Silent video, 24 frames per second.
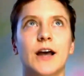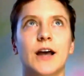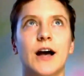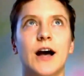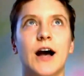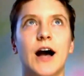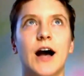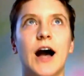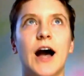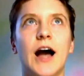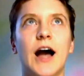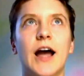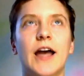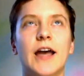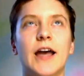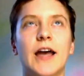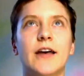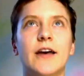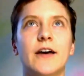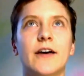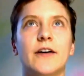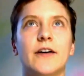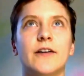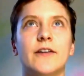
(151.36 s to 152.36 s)
I
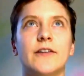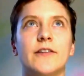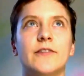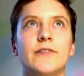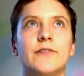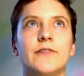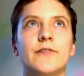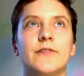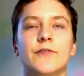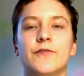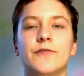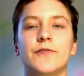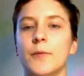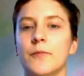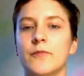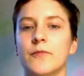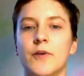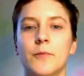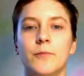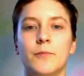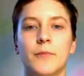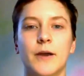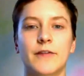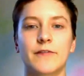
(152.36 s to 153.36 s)
have,
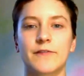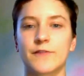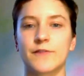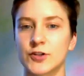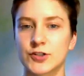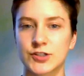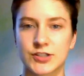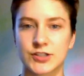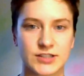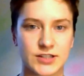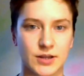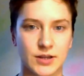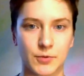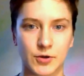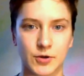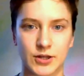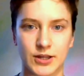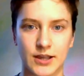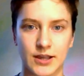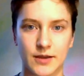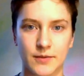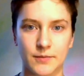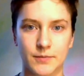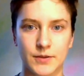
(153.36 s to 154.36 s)
from my first summer
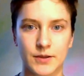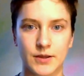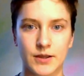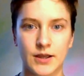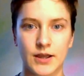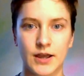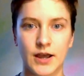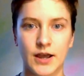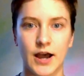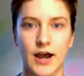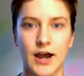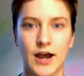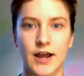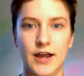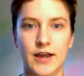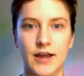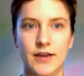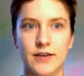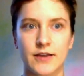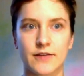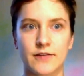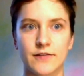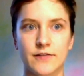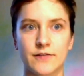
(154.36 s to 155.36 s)
camp,
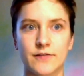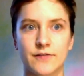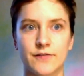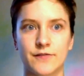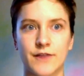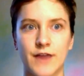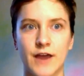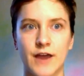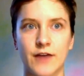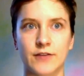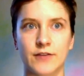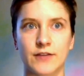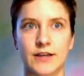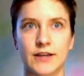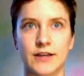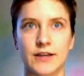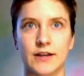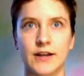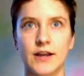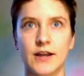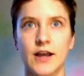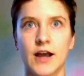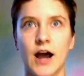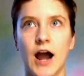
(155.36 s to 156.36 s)
I found that
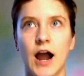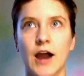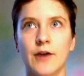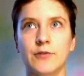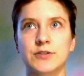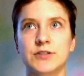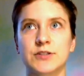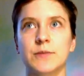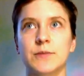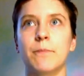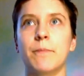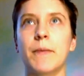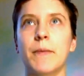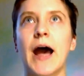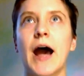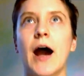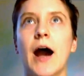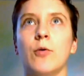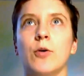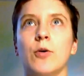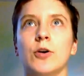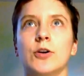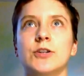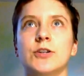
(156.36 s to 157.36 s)
I was
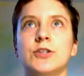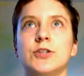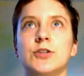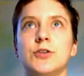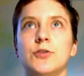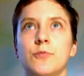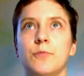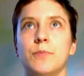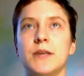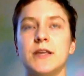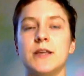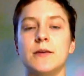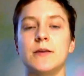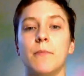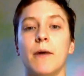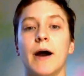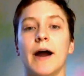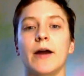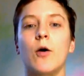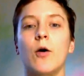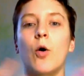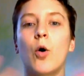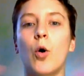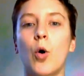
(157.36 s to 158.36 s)
empowered to be
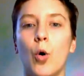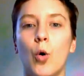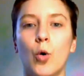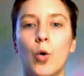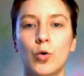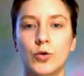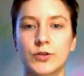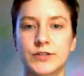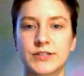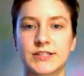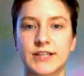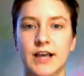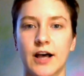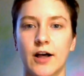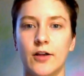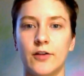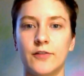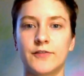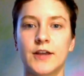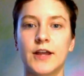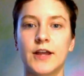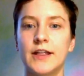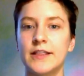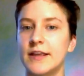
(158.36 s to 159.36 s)
my whole
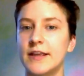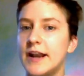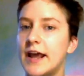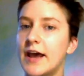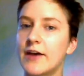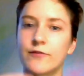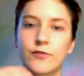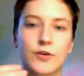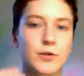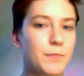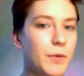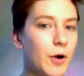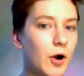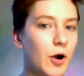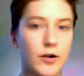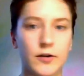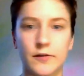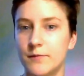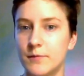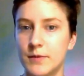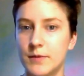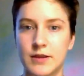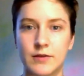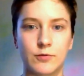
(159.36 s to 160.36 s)
self, that every part
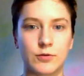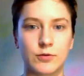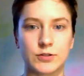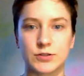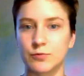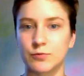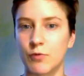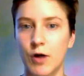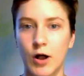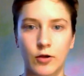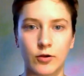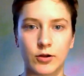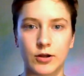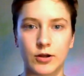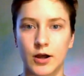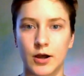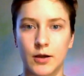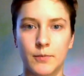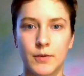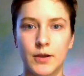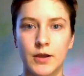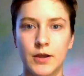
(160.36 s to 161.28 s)
of me was welcome,